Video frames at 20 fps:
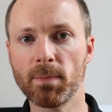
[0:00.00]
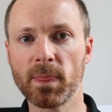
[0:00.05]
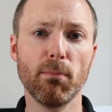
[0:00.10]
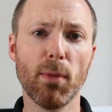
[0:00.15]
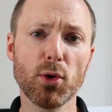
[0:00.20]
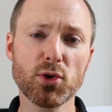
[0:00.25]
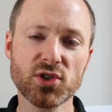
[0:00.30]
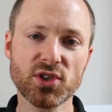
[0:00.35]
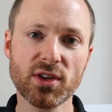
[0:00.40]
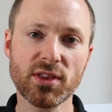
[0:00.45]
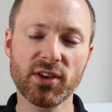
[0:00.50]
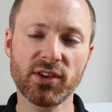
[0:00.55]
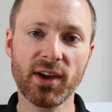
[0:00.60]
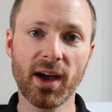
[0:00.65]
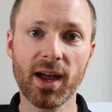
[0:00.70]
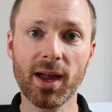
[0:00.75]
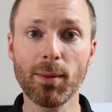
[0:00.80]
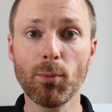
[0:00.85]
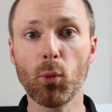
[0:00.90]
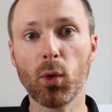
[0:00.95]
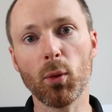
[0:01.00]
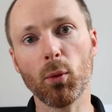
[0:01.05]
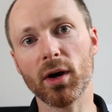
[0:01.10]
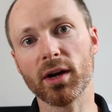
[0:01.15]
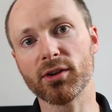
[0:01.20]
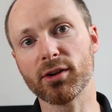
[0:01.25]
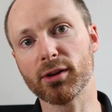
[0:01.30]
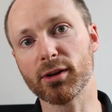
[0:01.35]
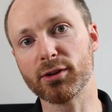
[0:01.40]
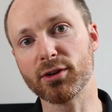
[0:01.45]
Most of the time, we
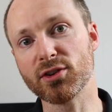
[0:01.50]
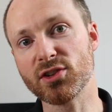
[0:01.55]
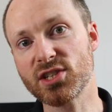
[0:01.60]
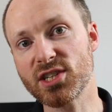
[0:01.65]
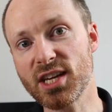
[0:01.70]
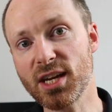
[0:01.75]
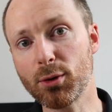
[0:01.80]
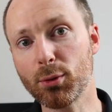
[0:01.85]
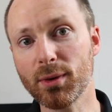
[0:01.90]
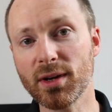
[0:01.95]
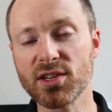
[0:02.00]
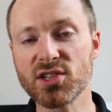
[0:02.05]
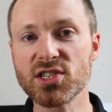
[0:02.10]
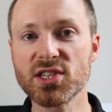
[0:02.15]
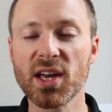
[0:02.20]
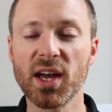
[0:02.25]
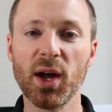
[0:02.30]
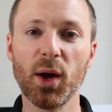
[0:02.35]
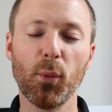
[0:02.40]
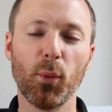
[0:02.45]
want to learn secrets,